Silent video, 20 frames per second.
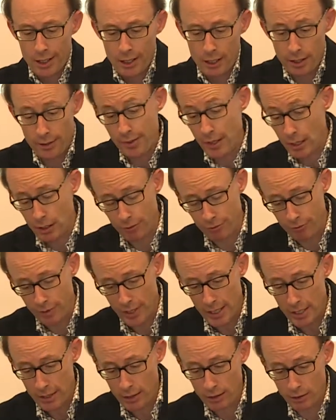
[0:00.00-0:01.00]
Think of
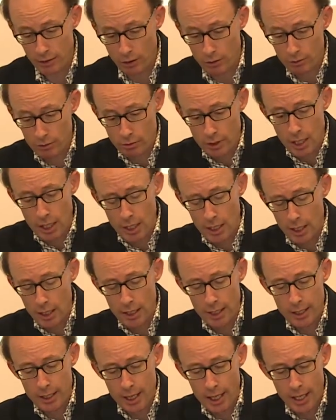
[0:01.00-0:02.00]
the
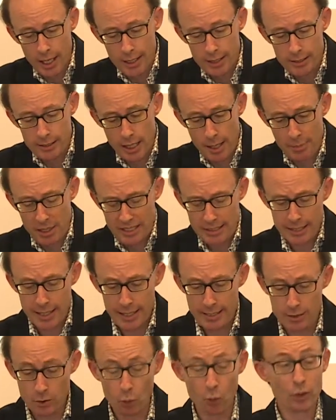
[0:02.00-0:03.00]
Islamic
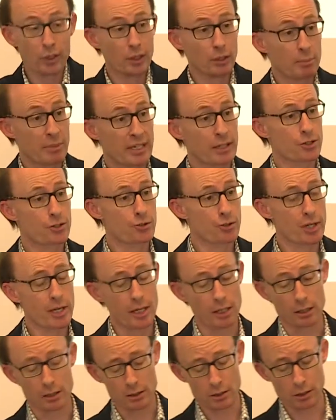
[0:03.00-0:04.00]
State's oil
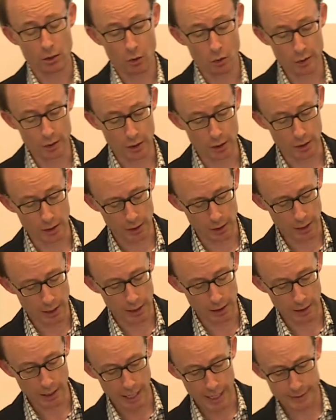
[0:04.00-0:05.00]
ministry and oil
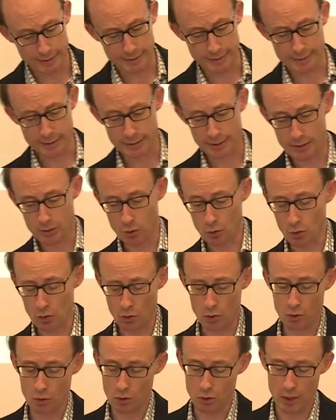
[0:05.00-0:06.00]
licenses
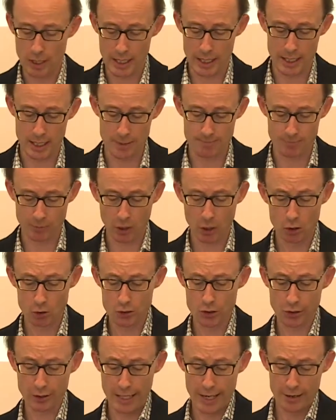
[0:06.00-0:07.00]
or
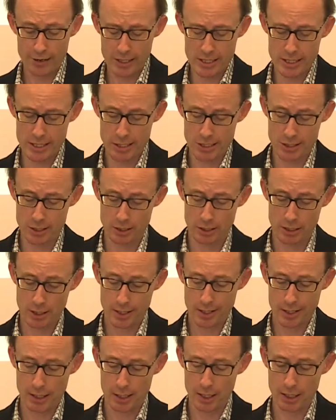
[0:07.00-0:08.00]
cultural heritage
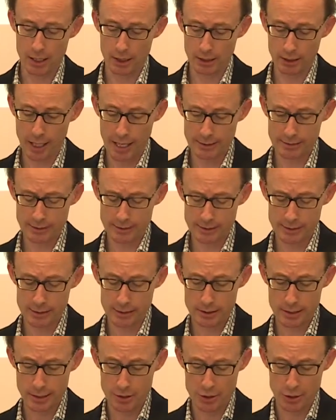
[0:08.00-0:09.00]

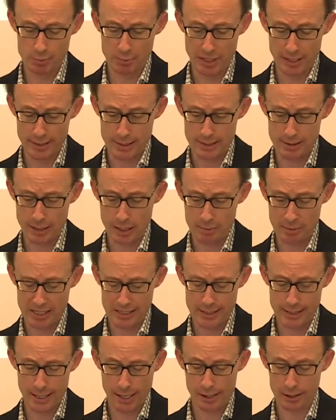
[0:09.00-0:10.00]
licenses issued by the Islamic
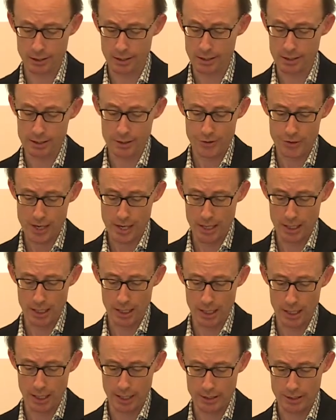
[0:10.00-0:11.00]
State in Syria
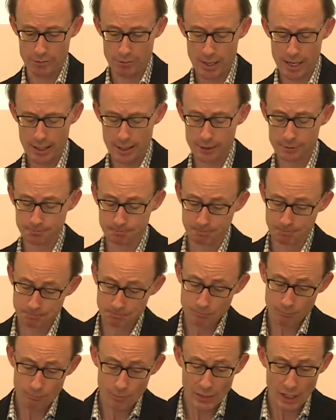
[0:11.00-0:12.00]
and Iraq.
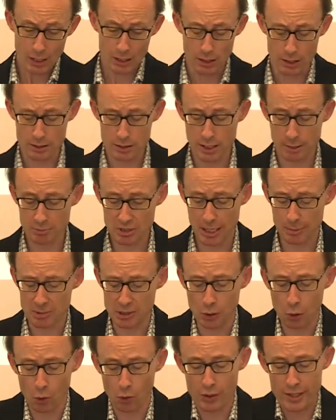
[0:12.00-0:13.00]

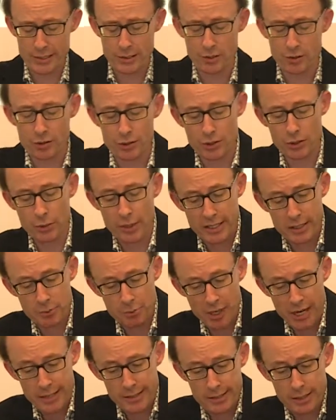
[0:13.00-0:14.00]
Sometimes law is used to
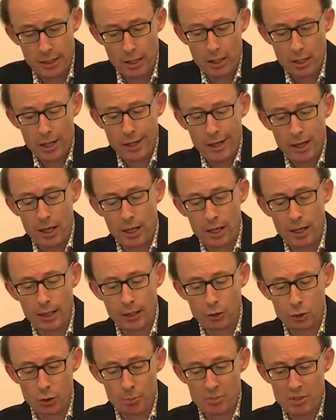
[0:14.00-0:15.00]
express a
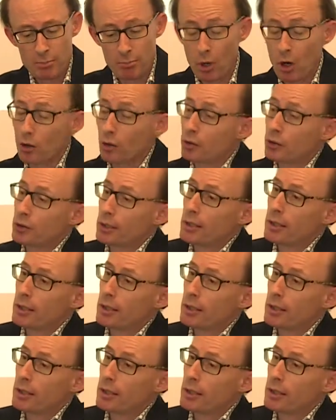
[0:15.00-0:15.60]
group's moral,